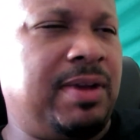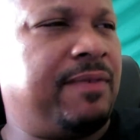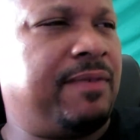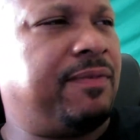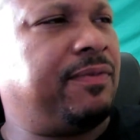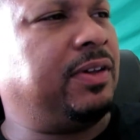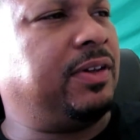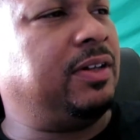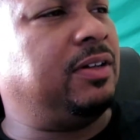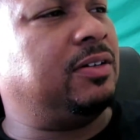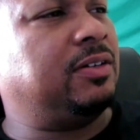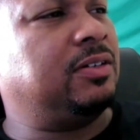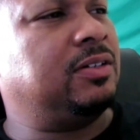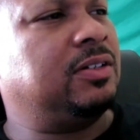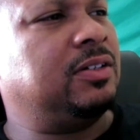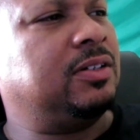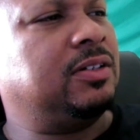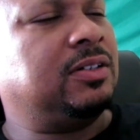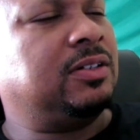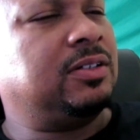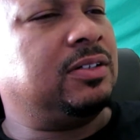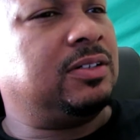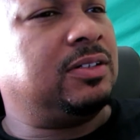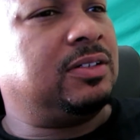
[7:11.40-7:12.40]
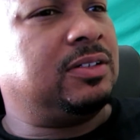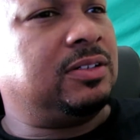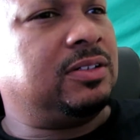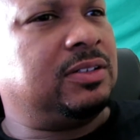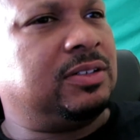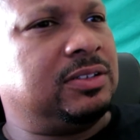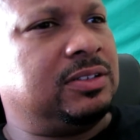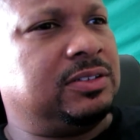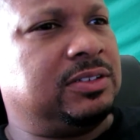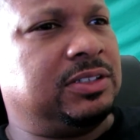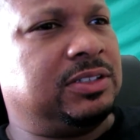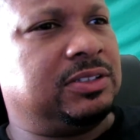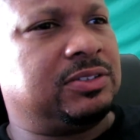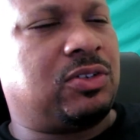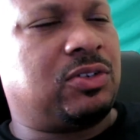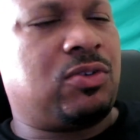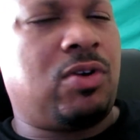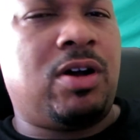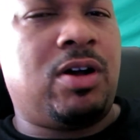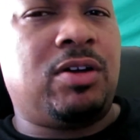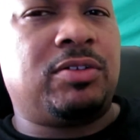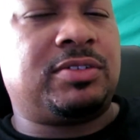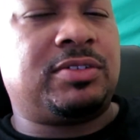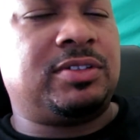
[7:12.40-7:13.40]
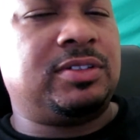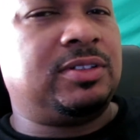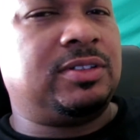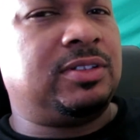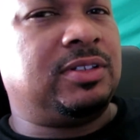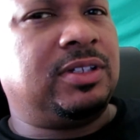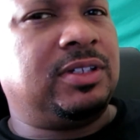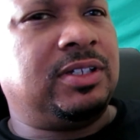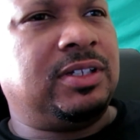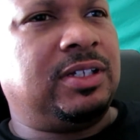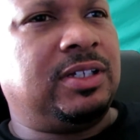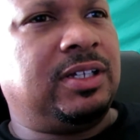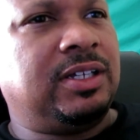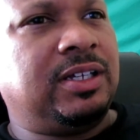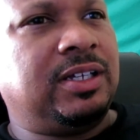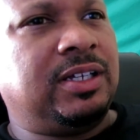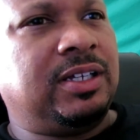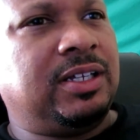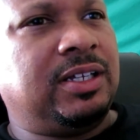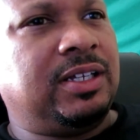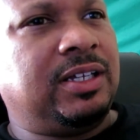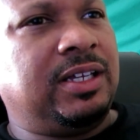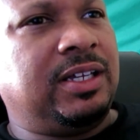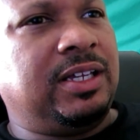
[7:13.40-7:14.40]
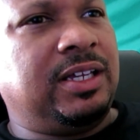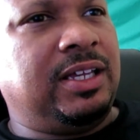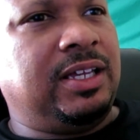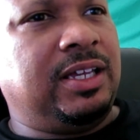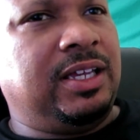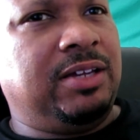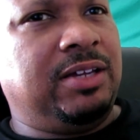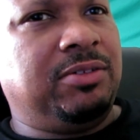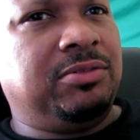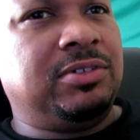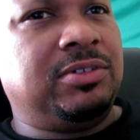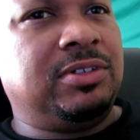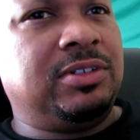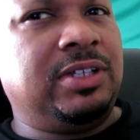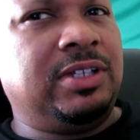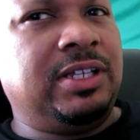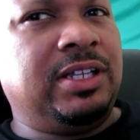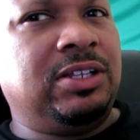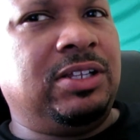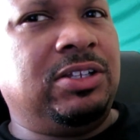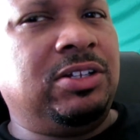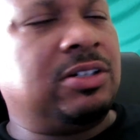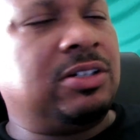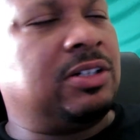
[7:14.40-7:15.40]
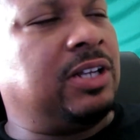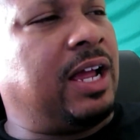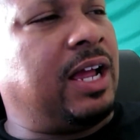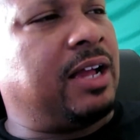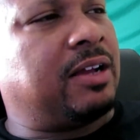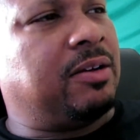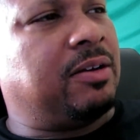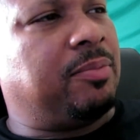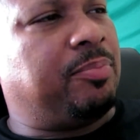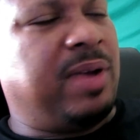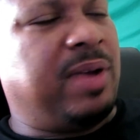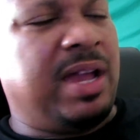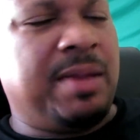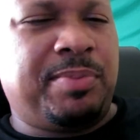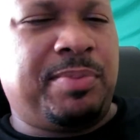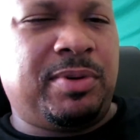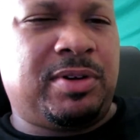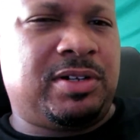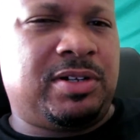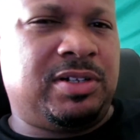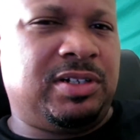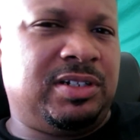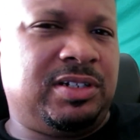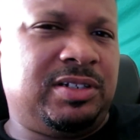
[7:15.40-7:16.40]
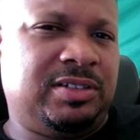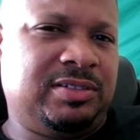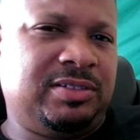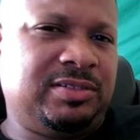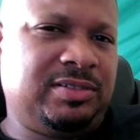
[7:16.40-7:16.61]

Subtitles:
finger. Just cross it. It looked like a paper cut,